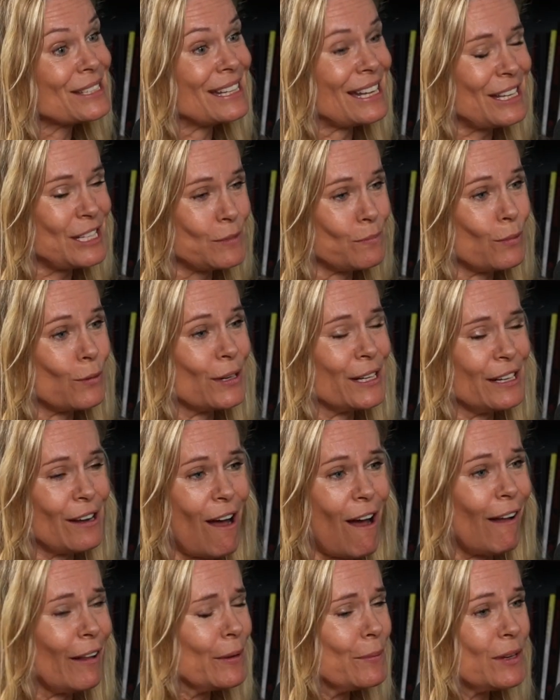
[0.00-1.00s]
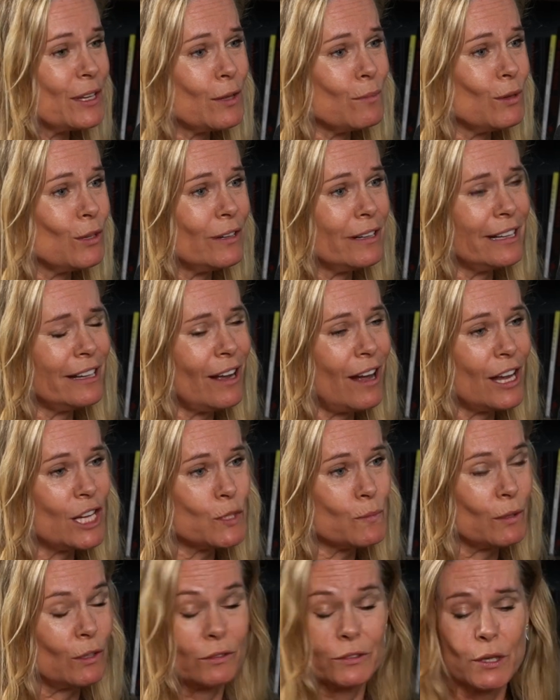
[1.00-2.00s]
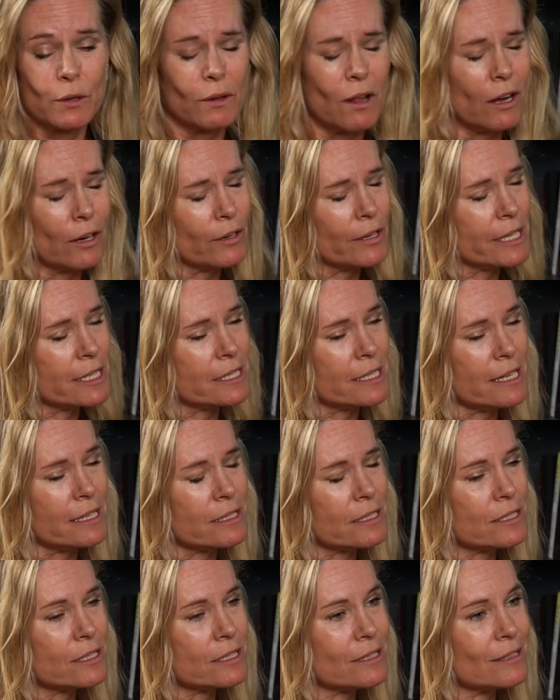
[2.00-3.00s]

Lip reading: yes, born at Hollywood Community Hospital, no longer exists.